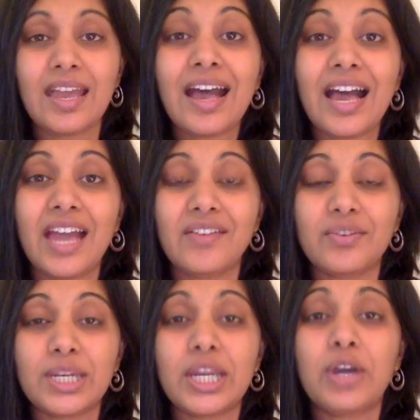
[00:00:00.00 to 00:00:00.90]
Hi
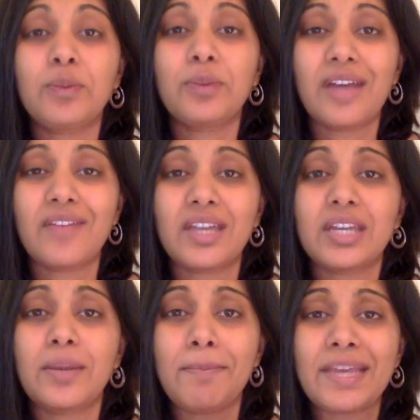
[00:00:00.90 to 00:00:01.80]
everyone, I hope you're having
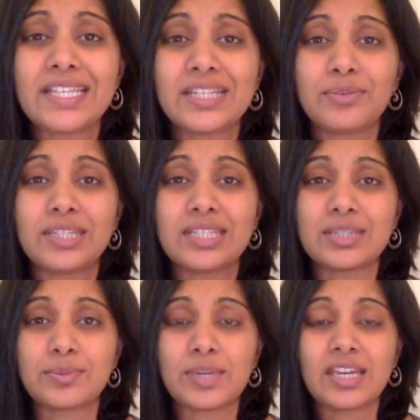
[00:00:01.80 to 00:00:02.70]
an amazing week
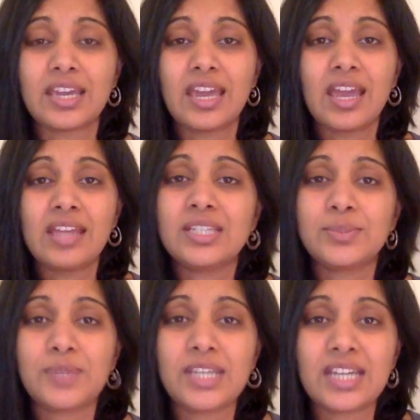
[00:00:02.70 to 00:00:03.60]
this week.
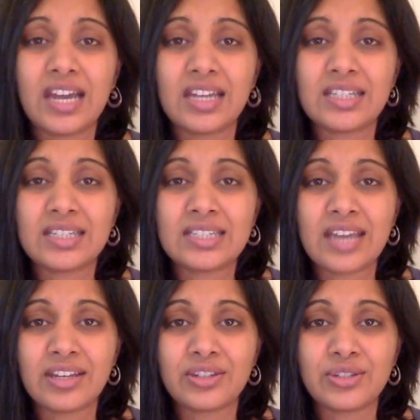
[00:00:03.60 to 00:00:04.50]
This week I
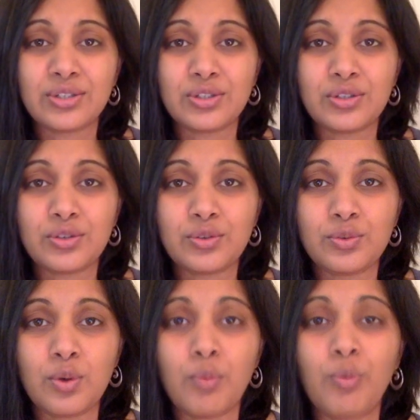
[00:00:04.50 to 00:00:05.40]
decided to
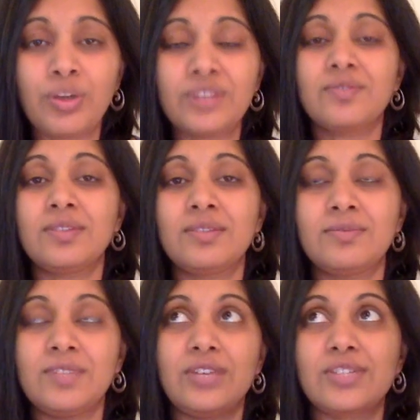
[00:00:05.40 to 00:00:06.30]
do one of the
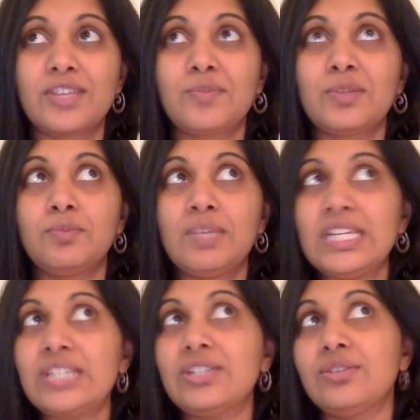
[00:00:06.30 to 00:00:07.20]
videos I've been
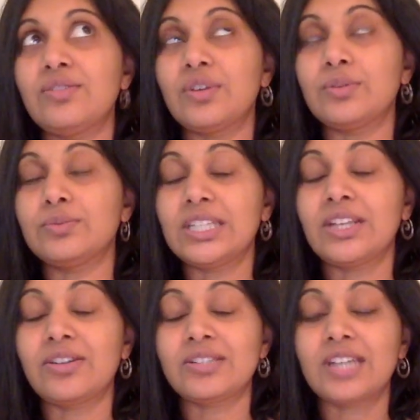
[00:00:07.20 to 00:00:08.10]
meaning to do for a really
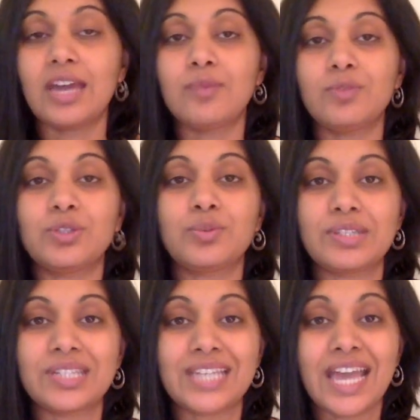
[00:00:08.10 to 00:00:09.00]
long time, which
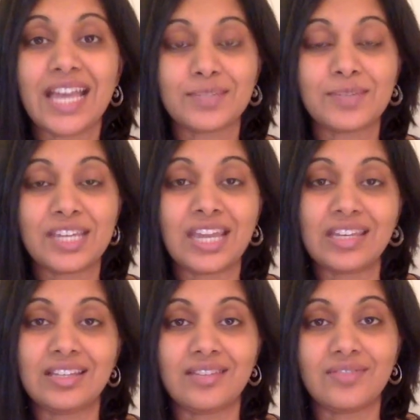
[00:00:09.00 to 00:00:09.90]
was an Ask Me
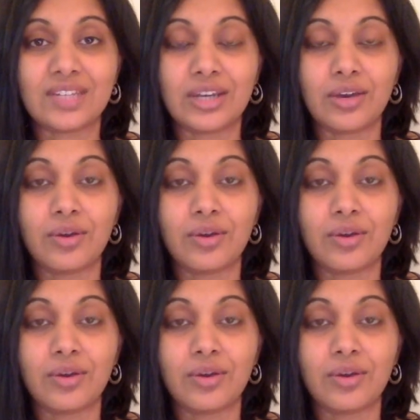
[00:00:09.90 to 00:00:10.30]
Anything video.